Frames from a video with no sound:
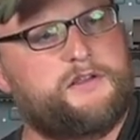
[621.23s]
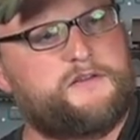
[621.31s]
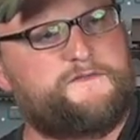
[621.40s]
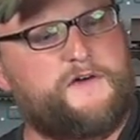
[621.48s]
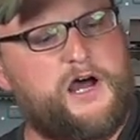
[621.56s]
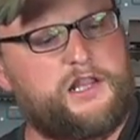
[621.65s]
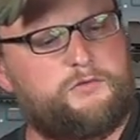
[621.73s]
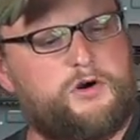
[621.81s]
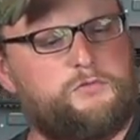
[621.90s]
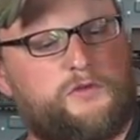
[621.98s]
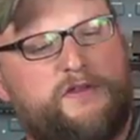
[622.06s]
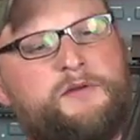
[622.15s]
The
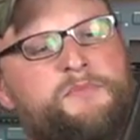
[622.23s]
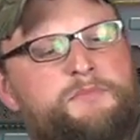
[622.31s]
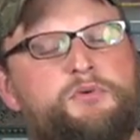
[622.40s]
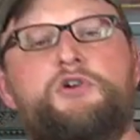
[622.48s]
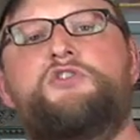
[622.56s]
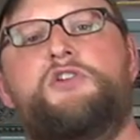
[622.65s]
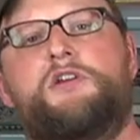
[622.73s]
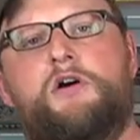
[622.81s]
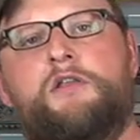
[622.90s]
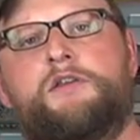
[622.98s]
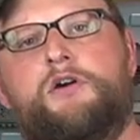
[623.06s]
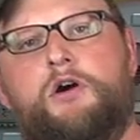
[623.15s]
follower will then be pushing
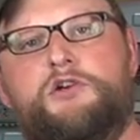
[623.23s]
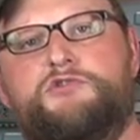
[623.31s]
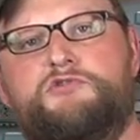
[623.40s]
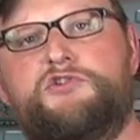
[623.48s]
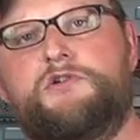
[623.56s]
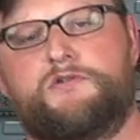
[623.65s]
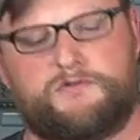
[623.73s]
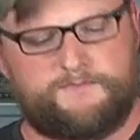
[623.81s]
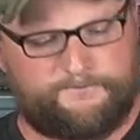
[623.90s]
on the cartridges.